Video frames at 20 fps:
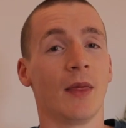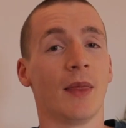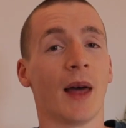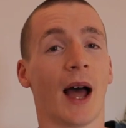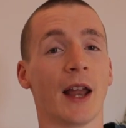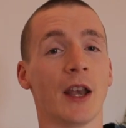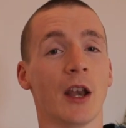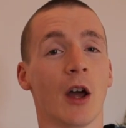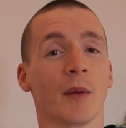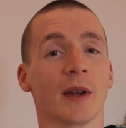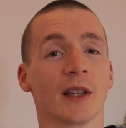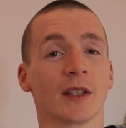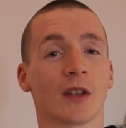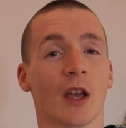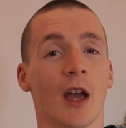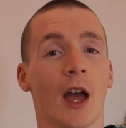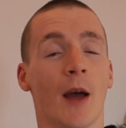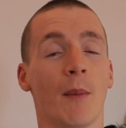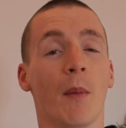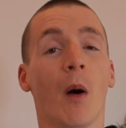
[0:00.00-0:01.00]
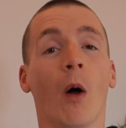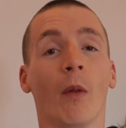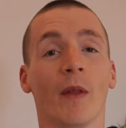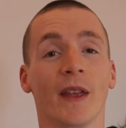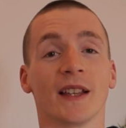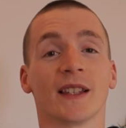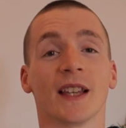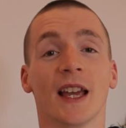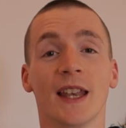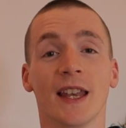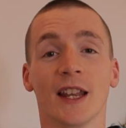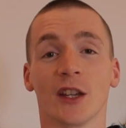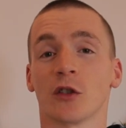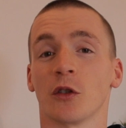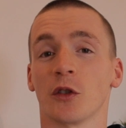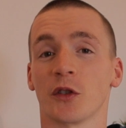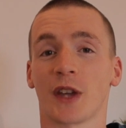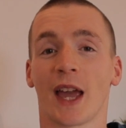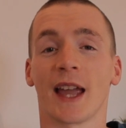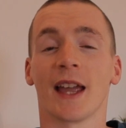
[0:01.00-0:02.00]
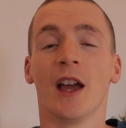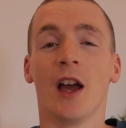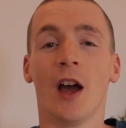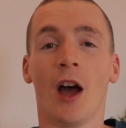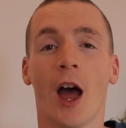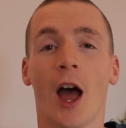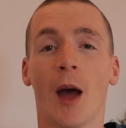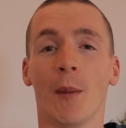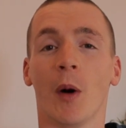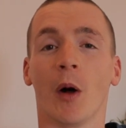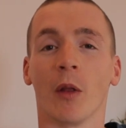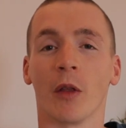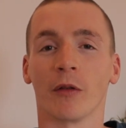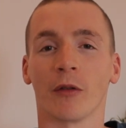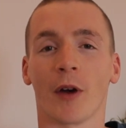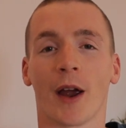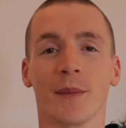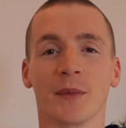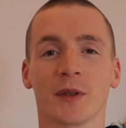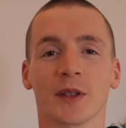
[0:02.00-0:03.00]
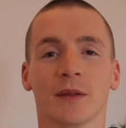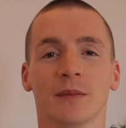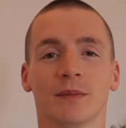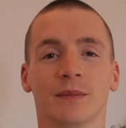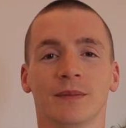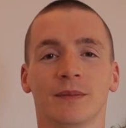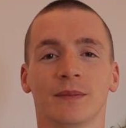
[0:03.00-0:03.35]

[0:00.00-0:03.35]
that I noticed on this initial skate on the frames.